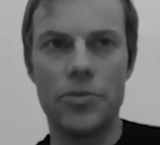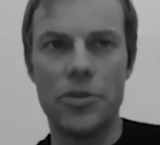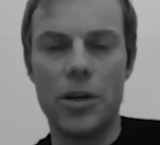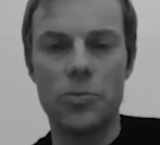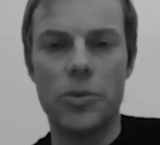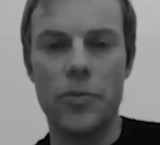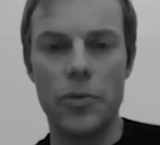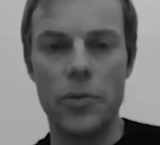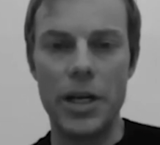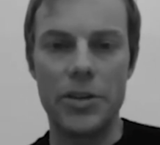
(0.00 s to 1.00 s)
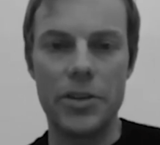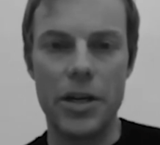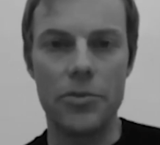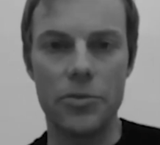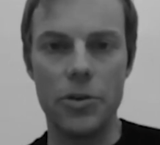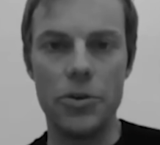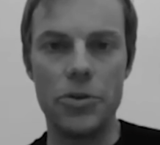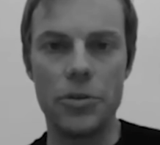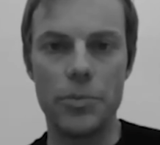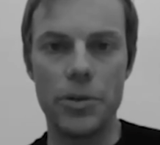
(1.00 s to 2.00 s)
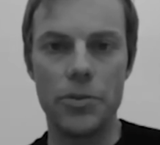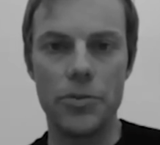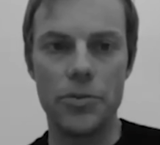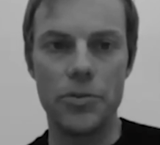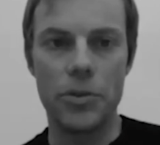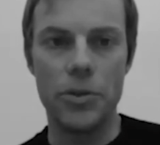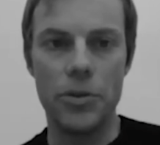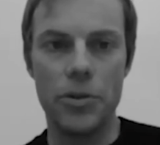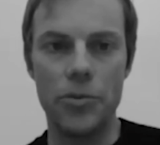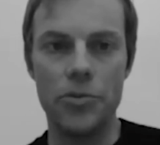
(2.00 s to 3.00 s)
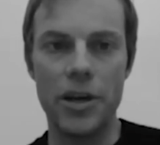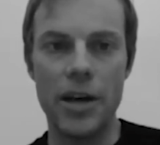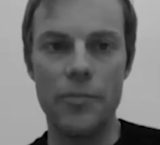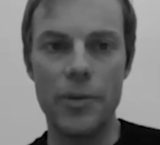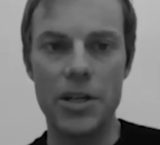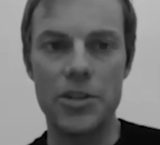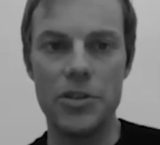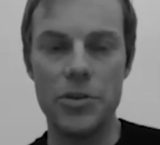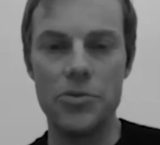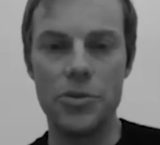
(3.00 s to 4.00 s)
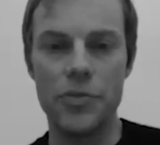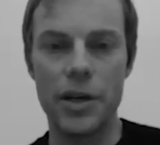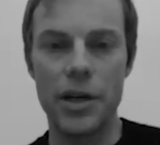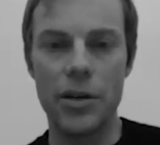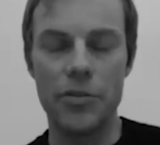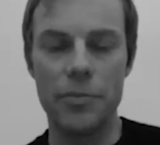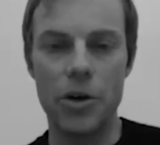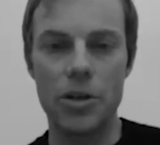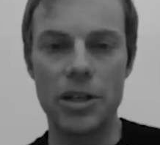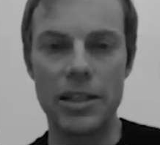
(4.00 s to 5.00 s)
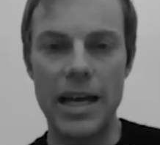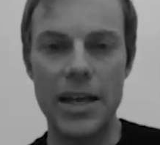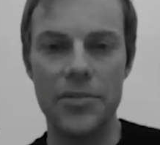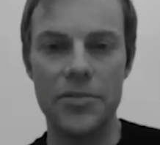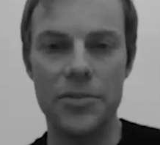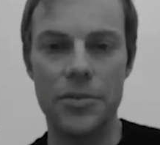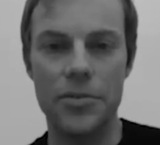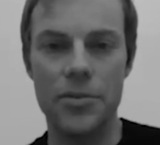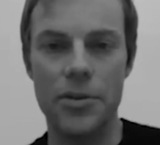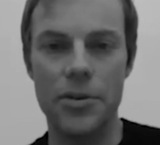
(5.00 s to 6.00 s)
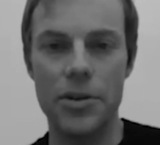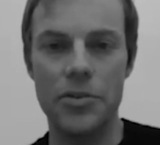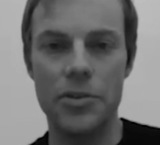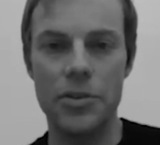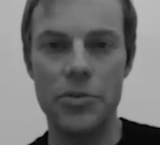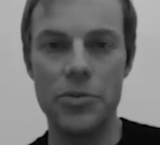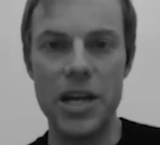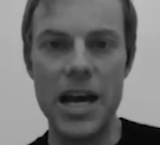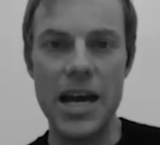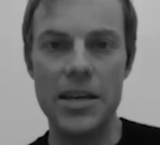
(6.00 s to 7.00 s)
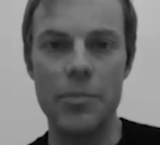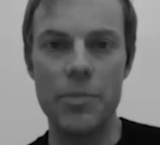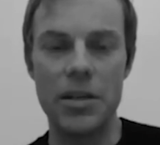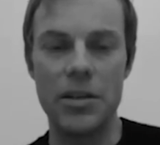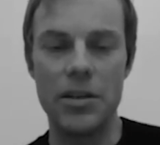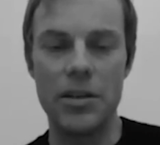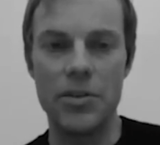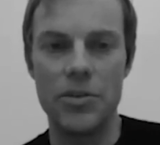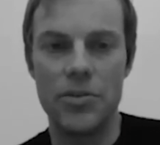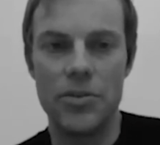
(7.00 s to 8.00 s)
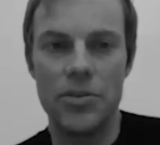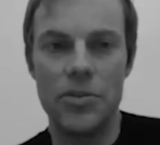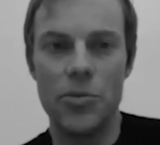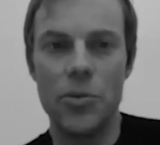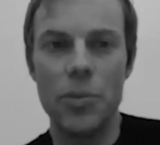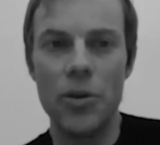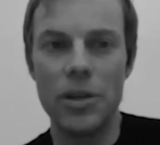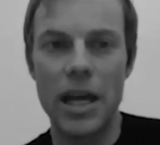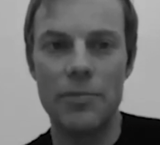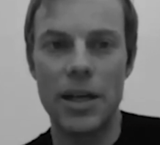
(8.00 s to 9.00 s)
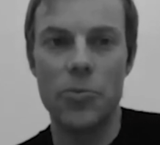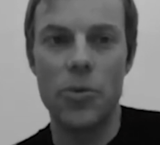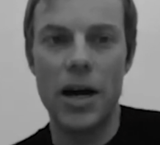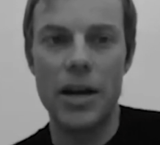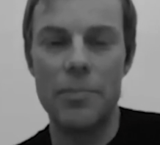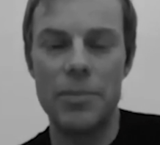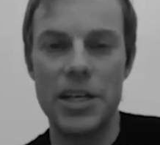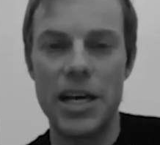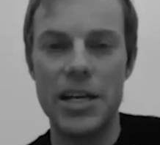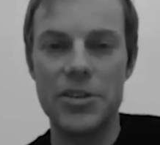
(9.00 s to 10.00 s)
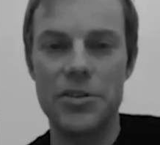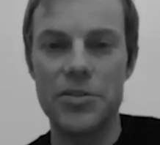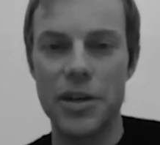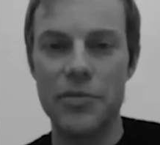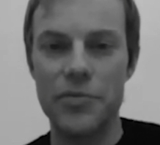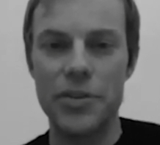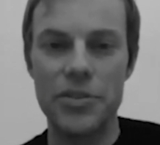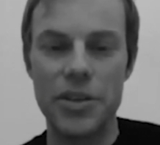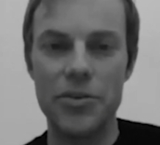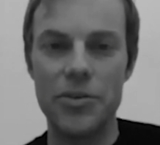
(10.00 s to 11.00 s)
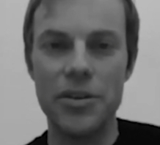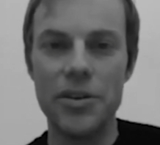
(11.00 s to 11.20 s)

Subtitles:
start with, it will be a tethered solution, because you don't have much use of a smart glass on it today. I mean, you will only have like one application or something. So